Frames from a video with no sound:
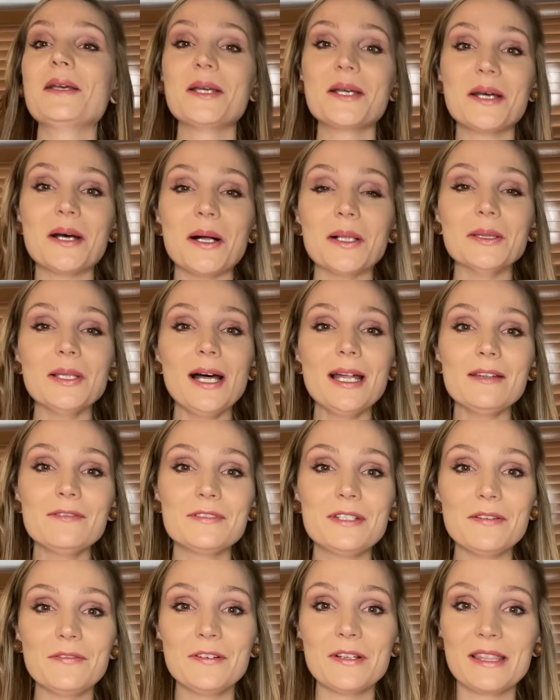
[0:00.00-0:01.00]
a lot of
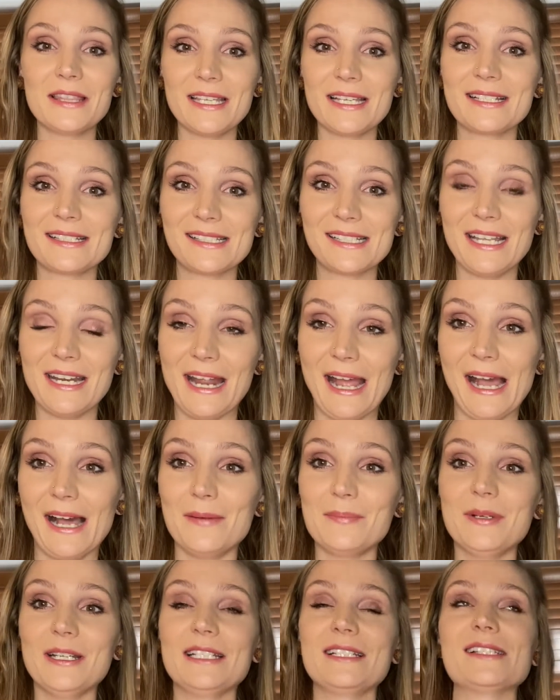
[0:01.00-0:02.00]
different things can
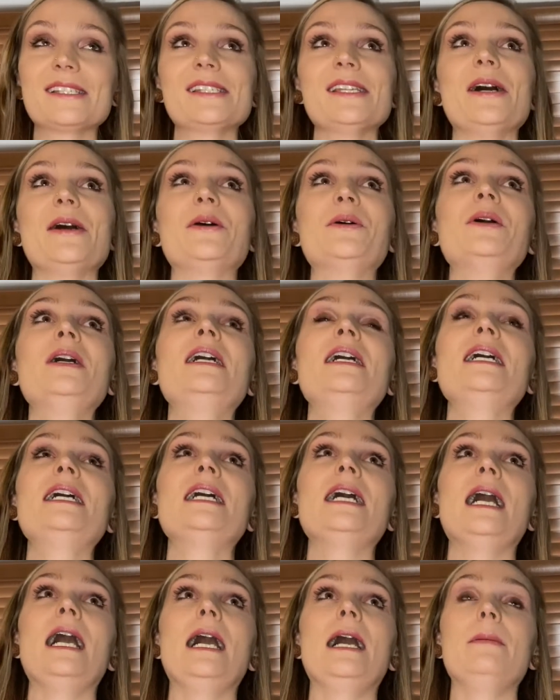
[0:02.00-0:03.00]
happen. So
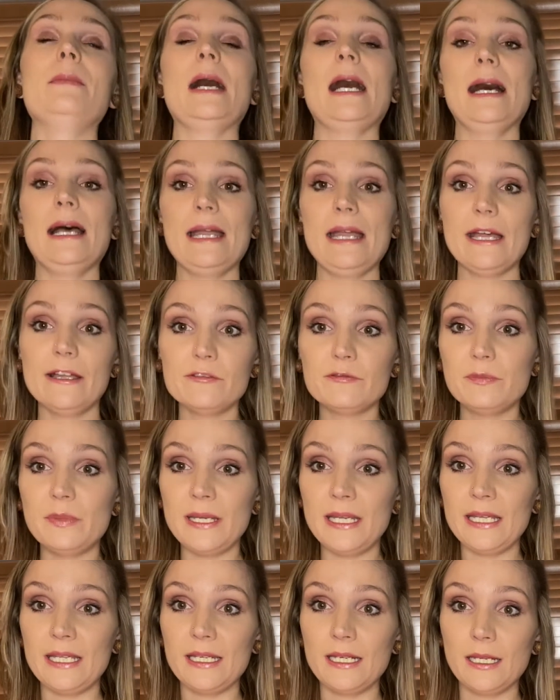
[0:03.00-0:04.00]
I have
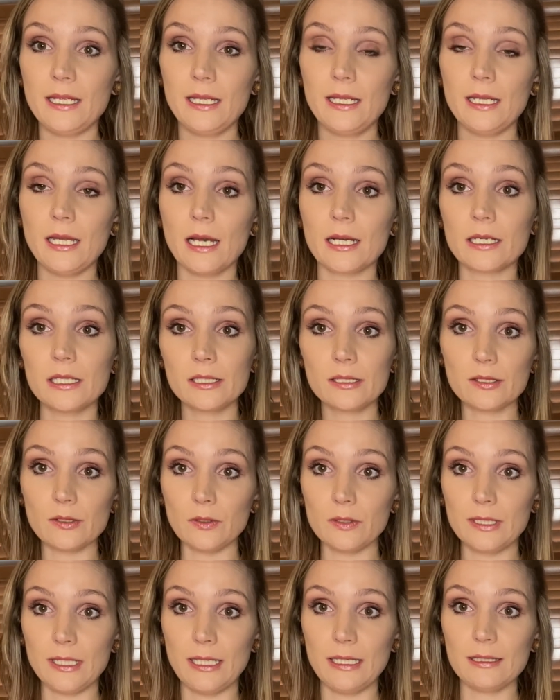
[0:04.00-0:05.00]
been a
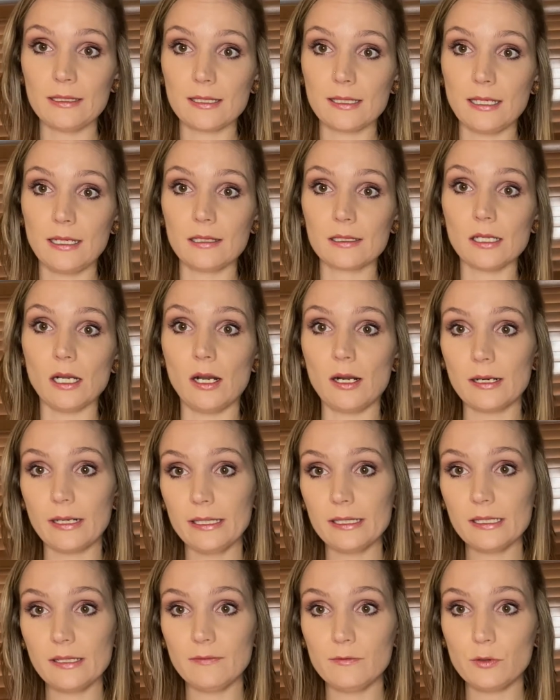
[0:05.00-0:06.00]
consultant since
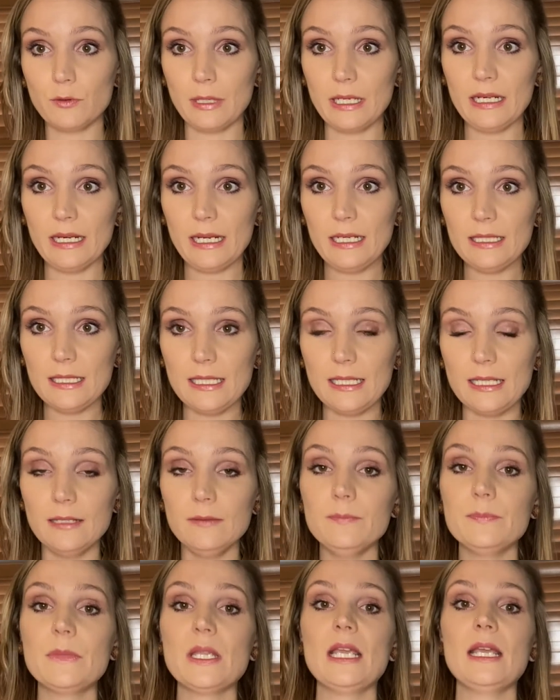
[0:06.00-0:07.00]
August of
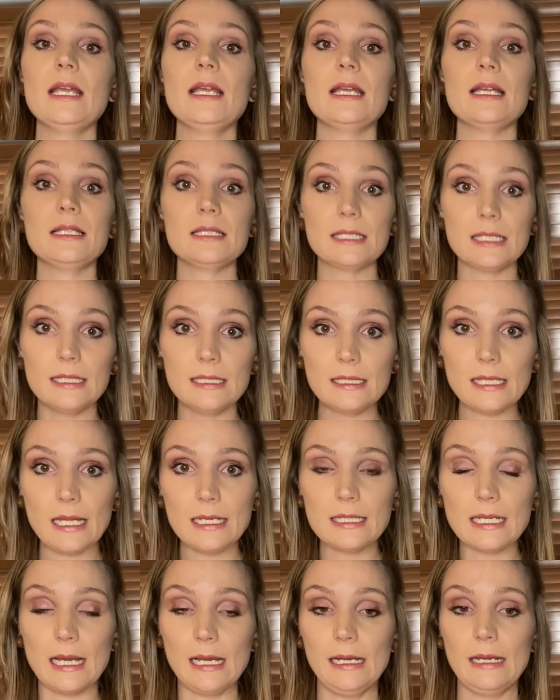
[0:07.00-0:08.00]
2019, and since that
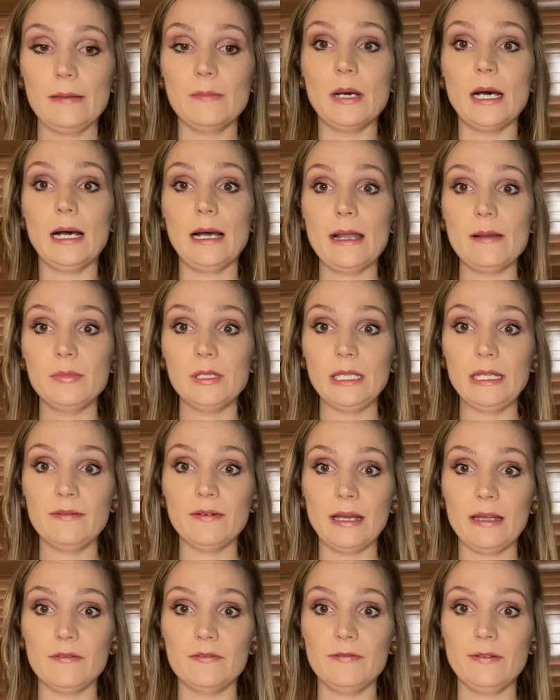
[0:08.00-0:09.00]
time I believe
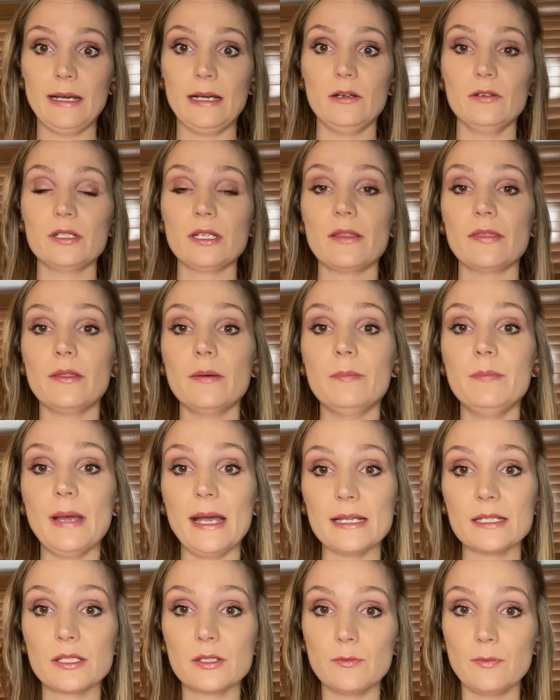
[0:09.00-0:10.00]
I have found the
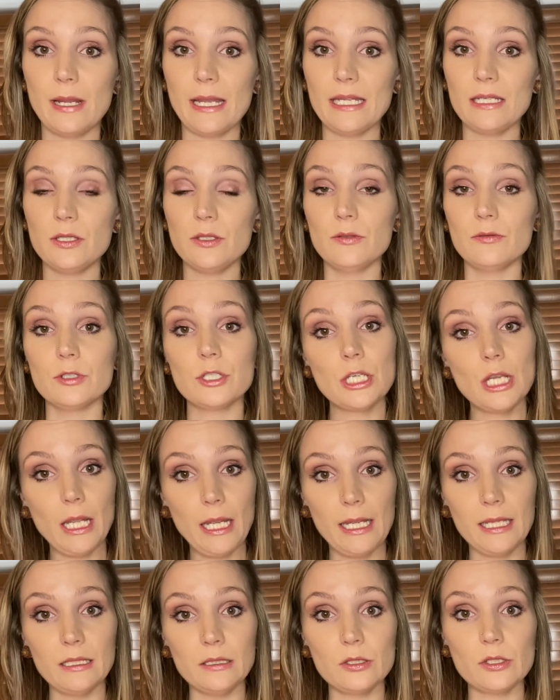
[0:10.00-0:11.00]
best way to
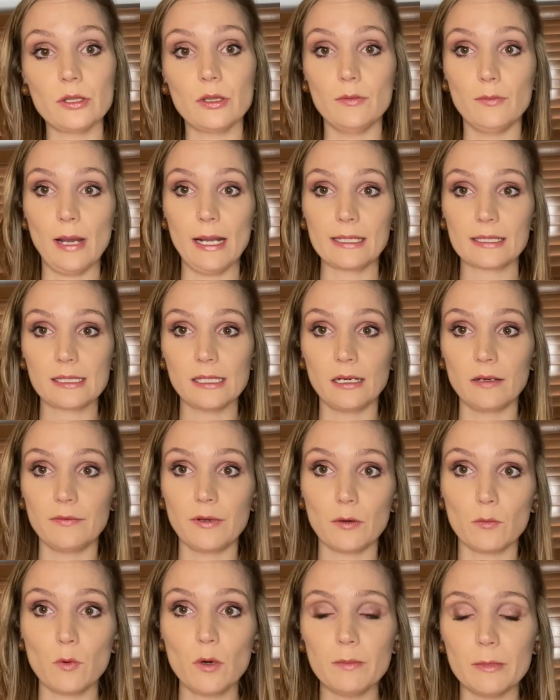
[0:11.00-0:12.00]
change the wax out of
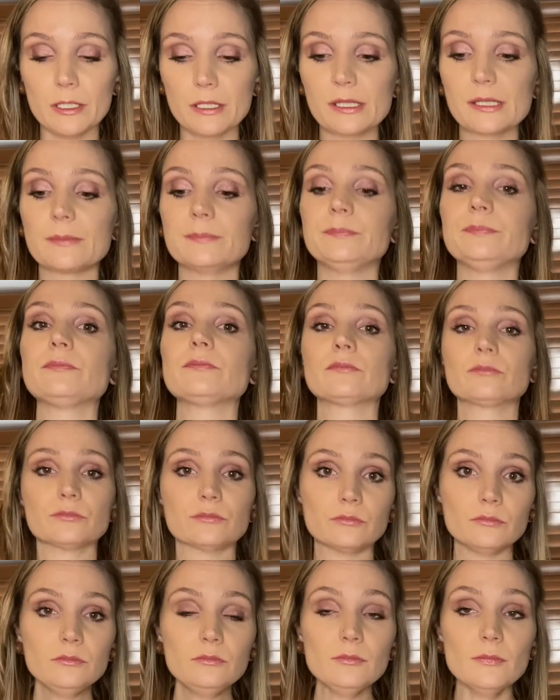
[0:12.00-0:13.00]
your warmers.
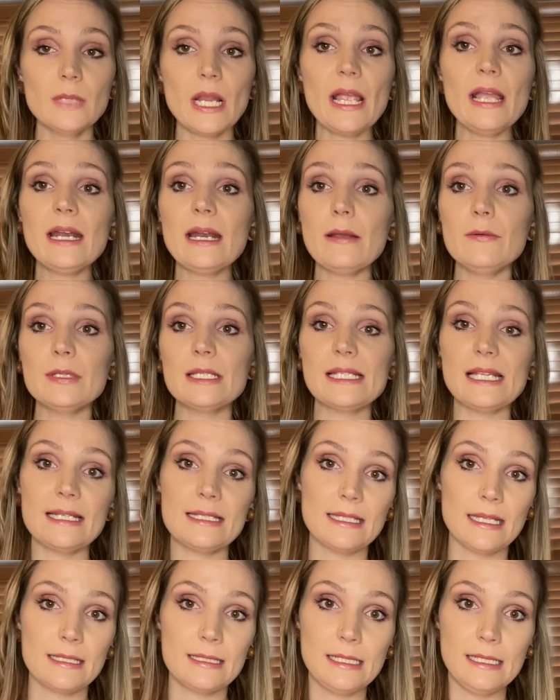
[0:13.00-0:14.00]
And I would say
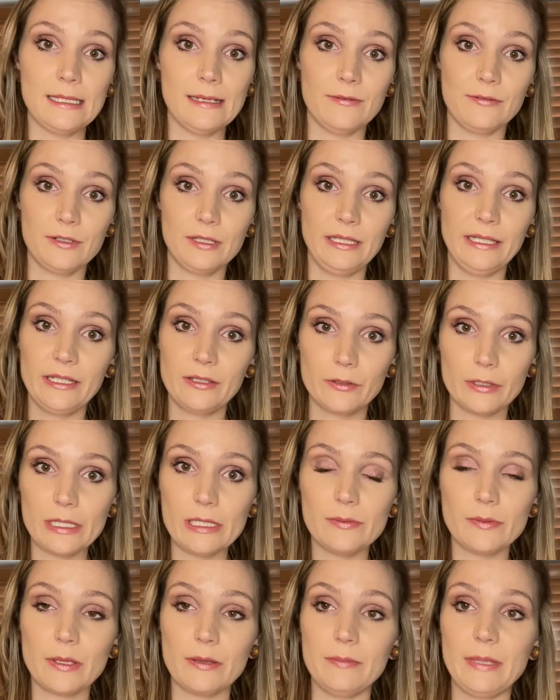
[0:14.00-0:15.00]
Scentsy definitely
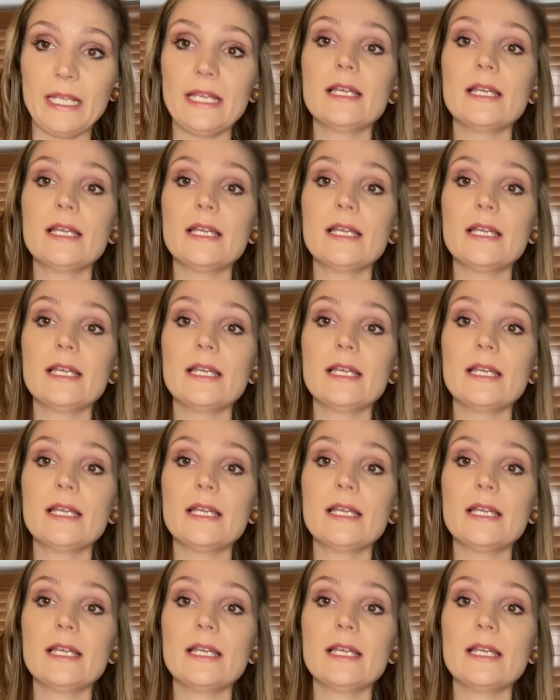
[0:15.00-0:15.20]
agrees with me